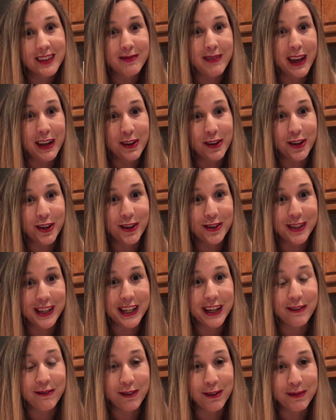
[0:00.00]
that you're
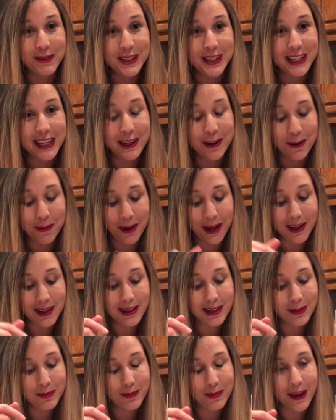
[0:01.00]
using it for mosquito bites.